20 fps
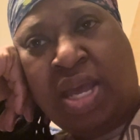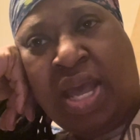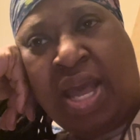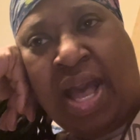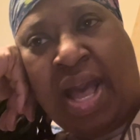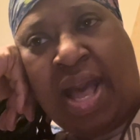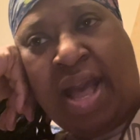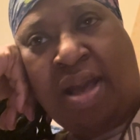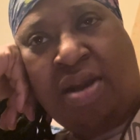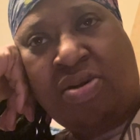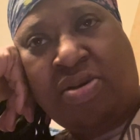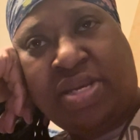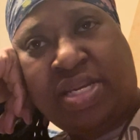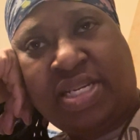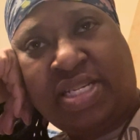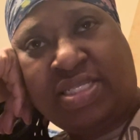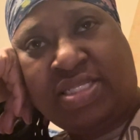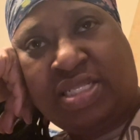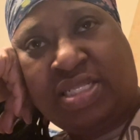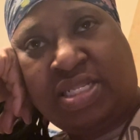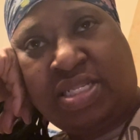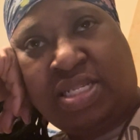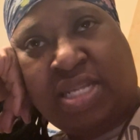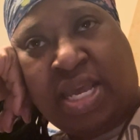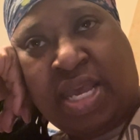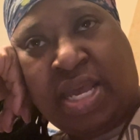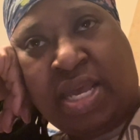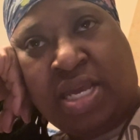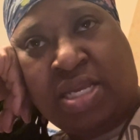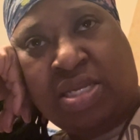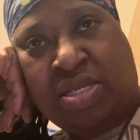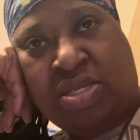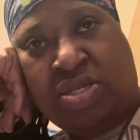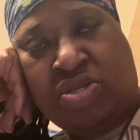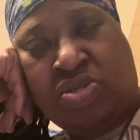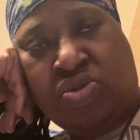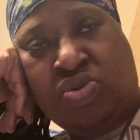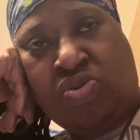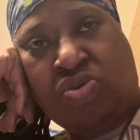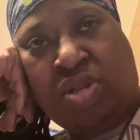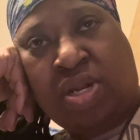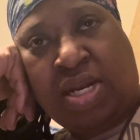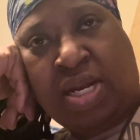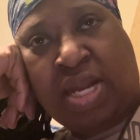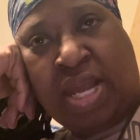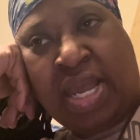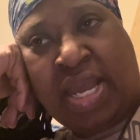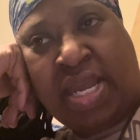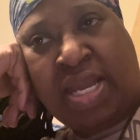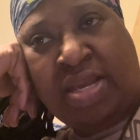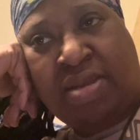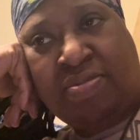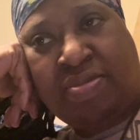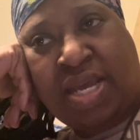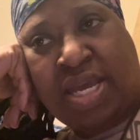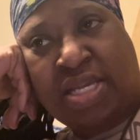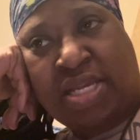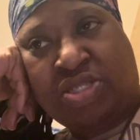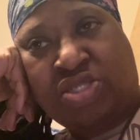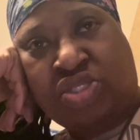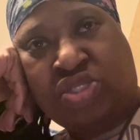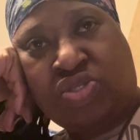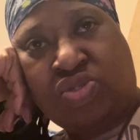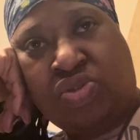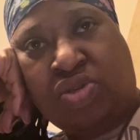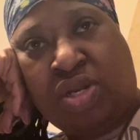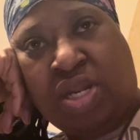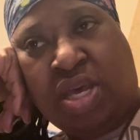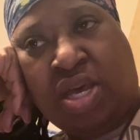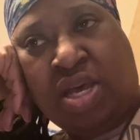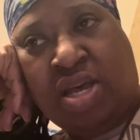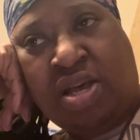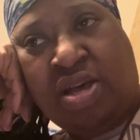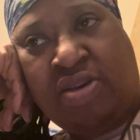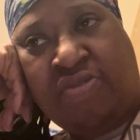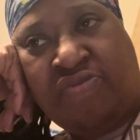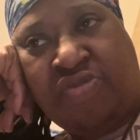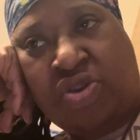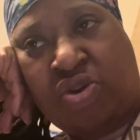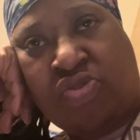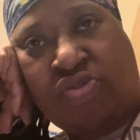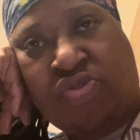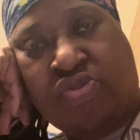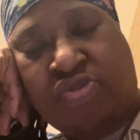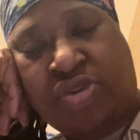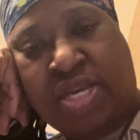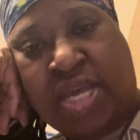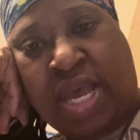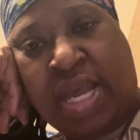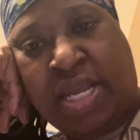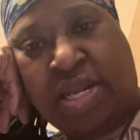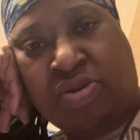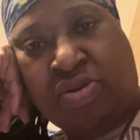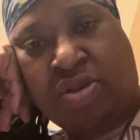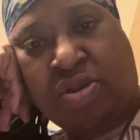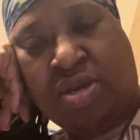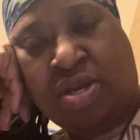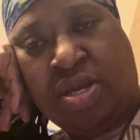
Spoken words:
How is it that you claim that you love your creator,